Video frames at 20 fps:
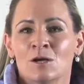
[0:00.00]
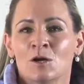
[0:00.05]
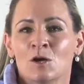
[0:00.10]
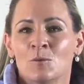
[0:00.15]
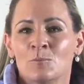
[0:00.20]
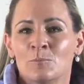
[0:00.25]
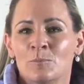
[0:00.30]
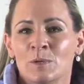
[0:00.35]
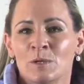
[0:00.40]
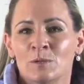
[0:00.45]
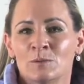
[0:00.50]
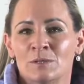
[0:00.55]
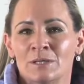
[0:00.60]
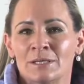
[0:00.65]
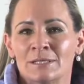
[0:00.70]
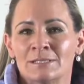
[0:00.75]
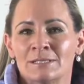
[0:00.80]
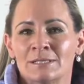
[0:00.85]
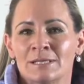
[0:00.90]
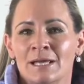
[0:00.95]
computer
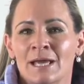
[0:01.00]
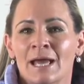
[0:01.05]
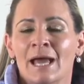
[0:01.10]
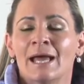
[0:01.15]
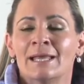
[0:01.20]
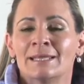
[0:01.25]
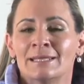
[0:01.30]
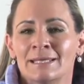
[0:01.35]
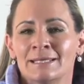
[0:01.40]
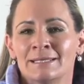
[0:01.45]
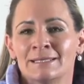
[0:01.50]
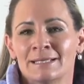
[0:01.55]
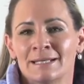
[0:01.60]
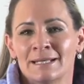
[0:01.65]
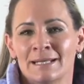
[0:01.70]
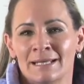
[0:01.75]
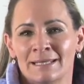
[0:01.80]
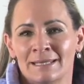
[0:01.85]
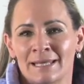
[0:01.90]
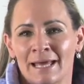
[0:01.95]
and internet